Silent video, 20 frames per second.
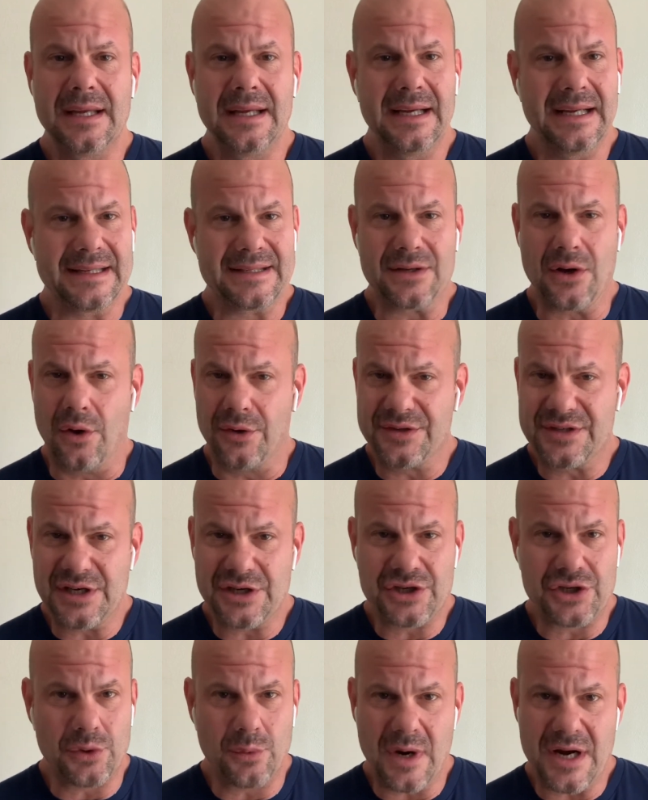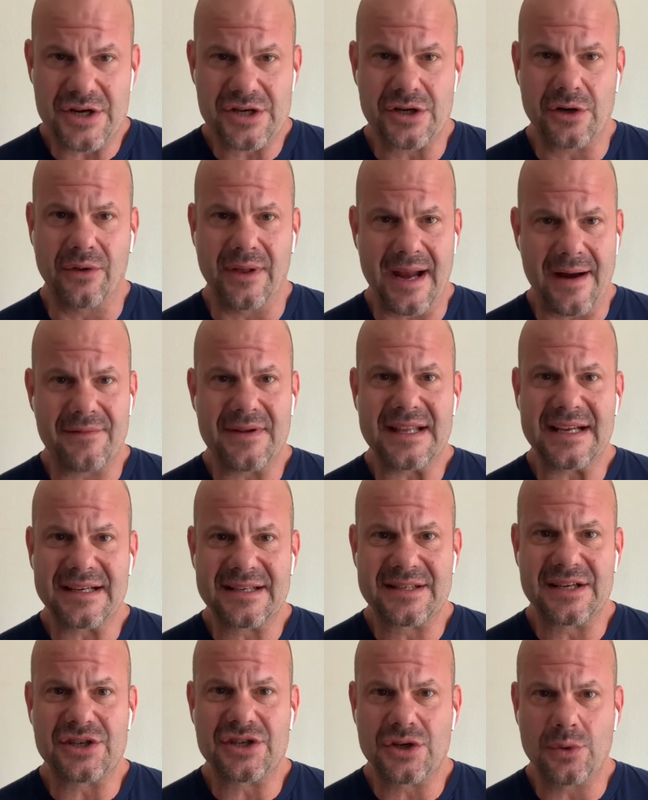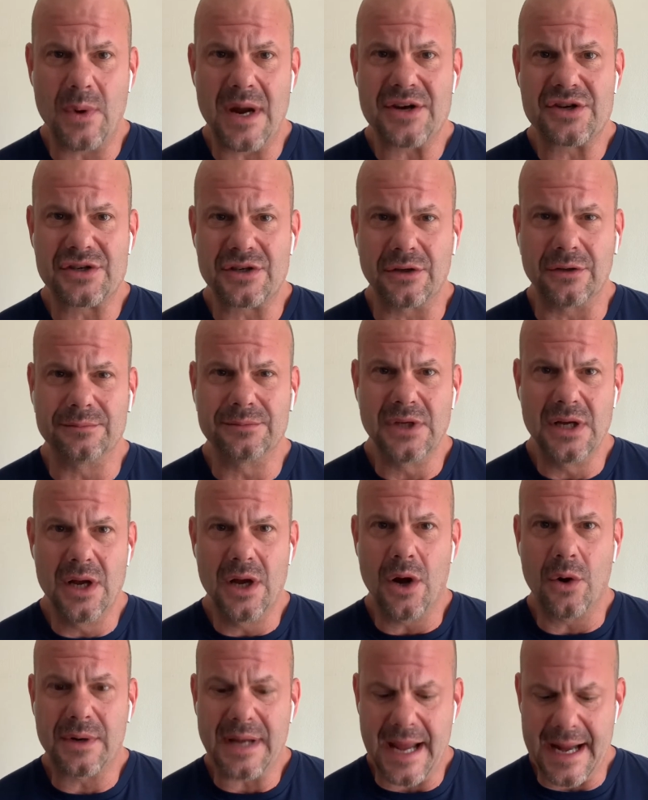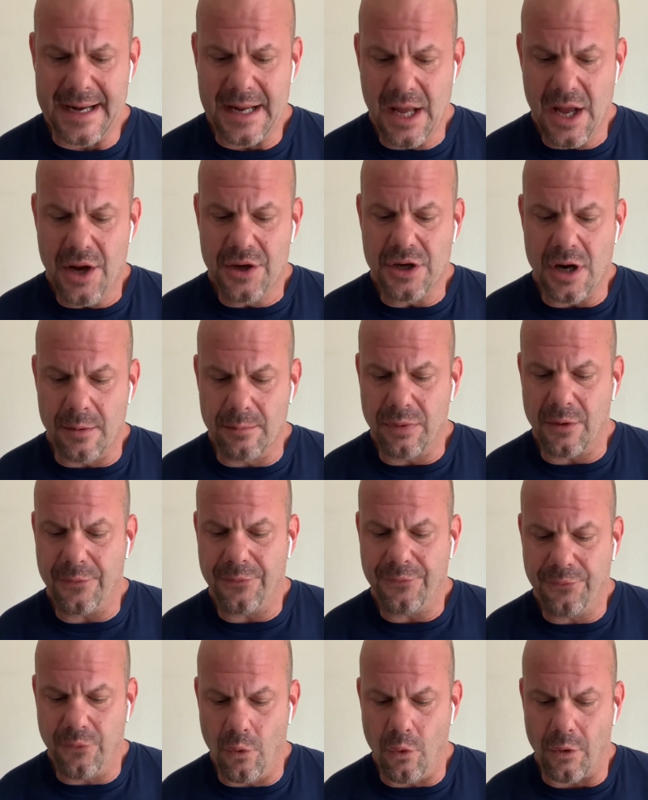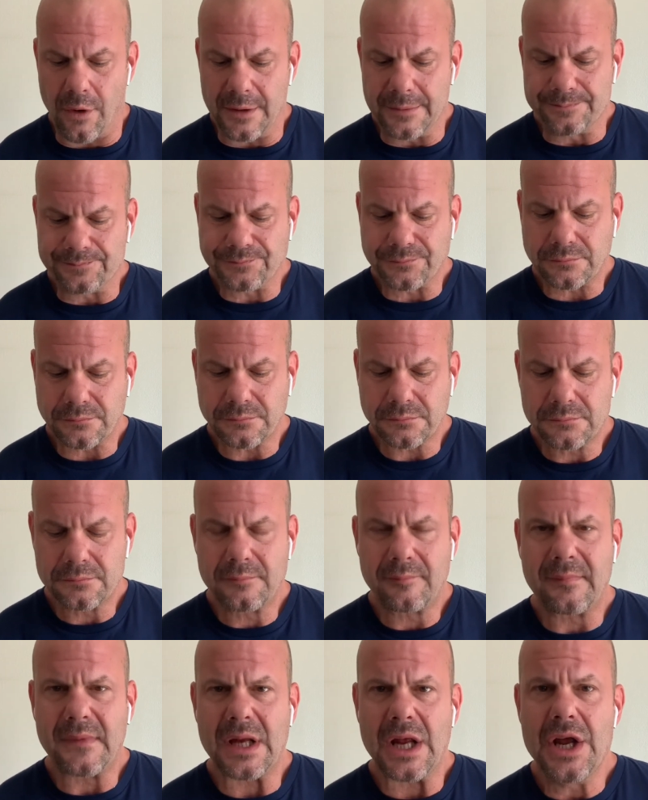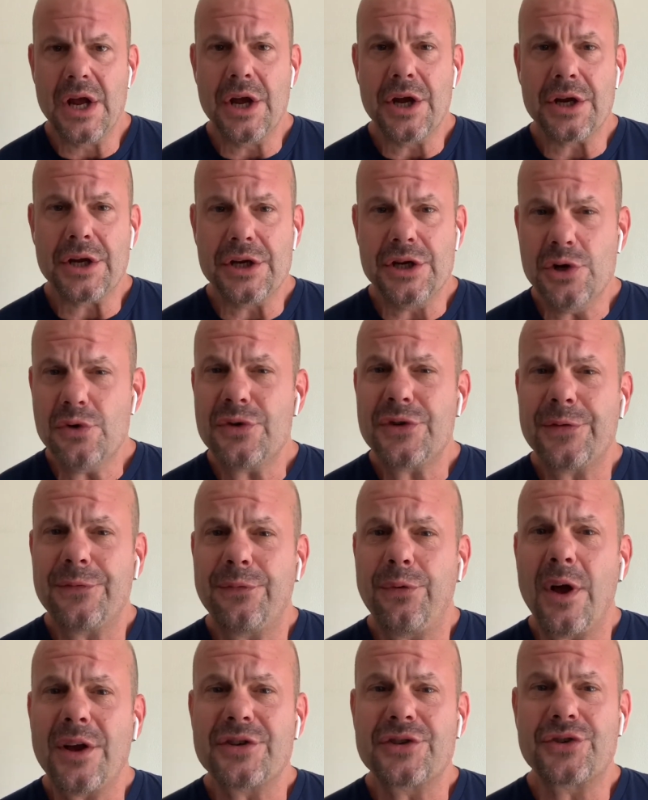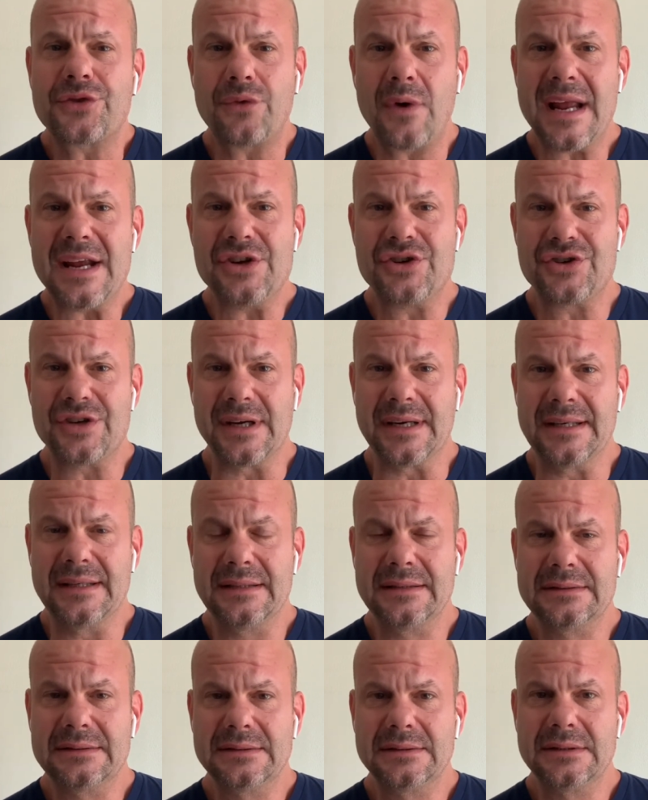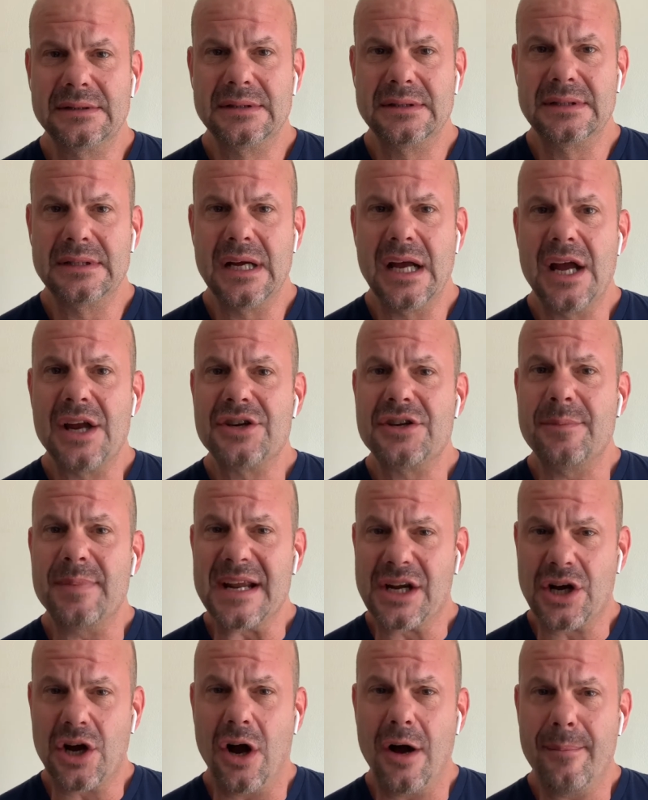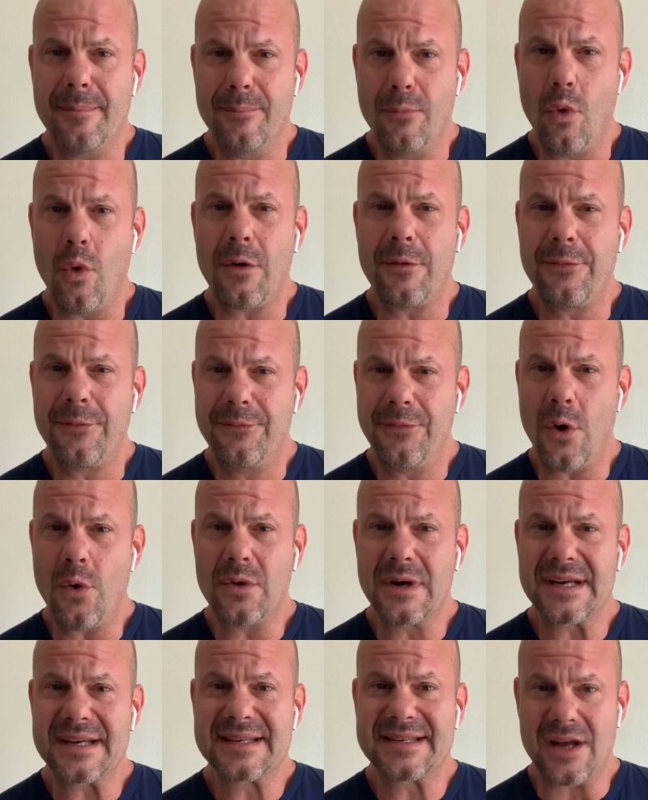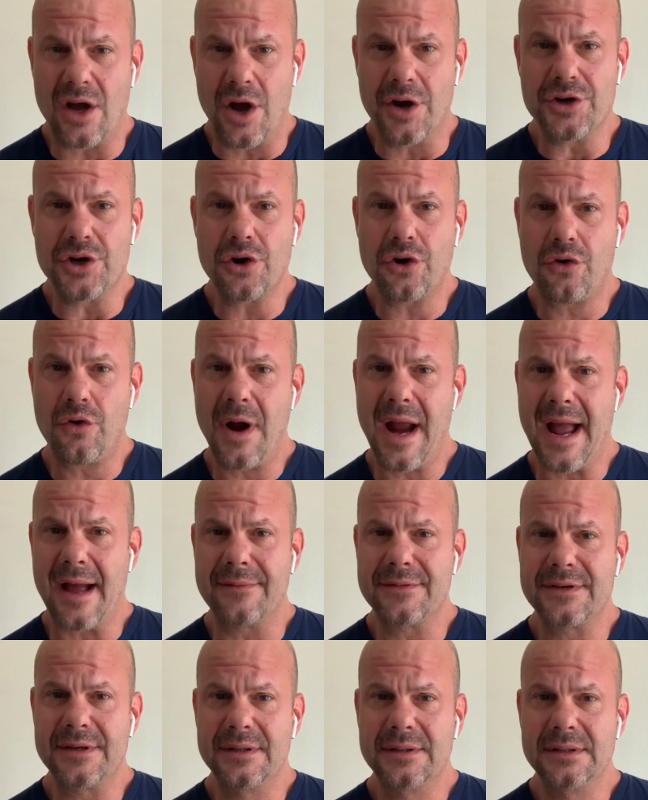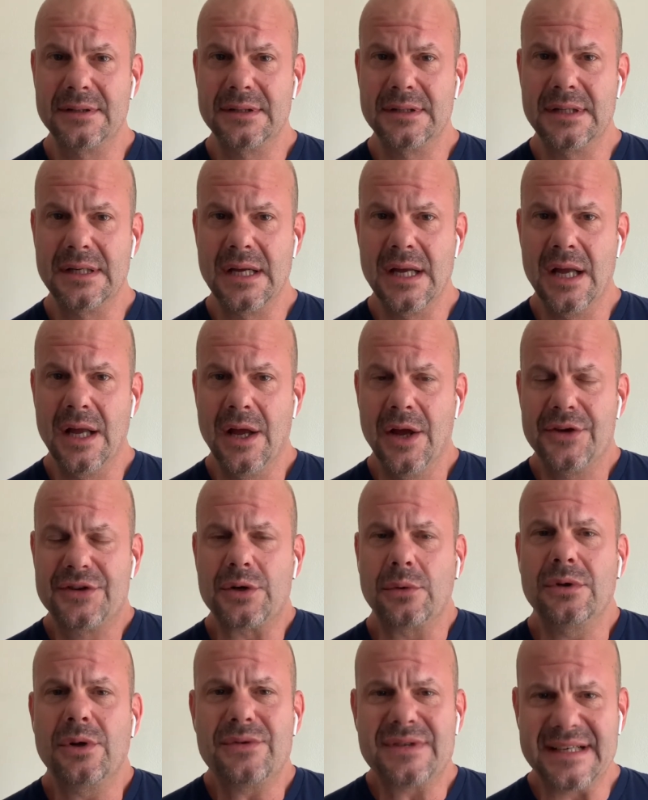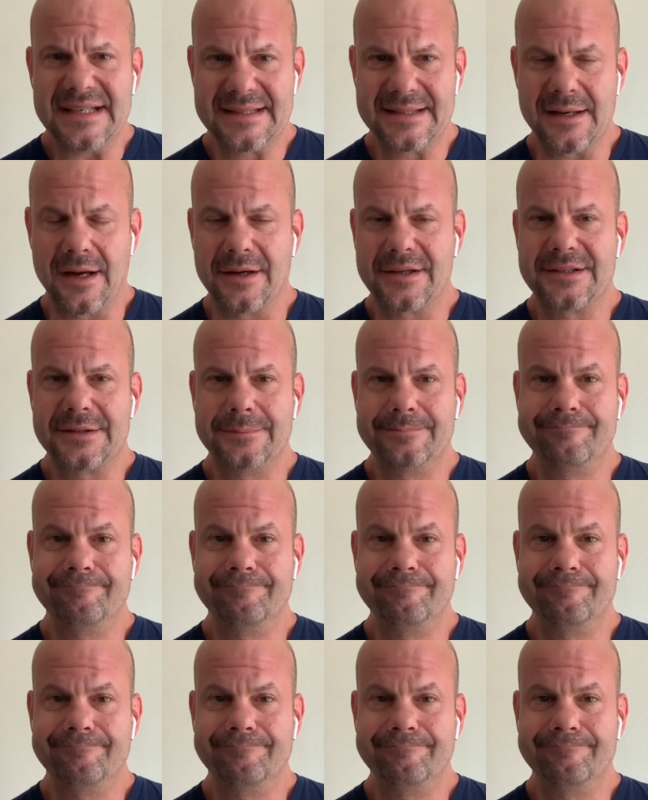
It's all situational. Everything's situational. Okay, number 4, use frustration to become more focused on your craft. So losing sucks.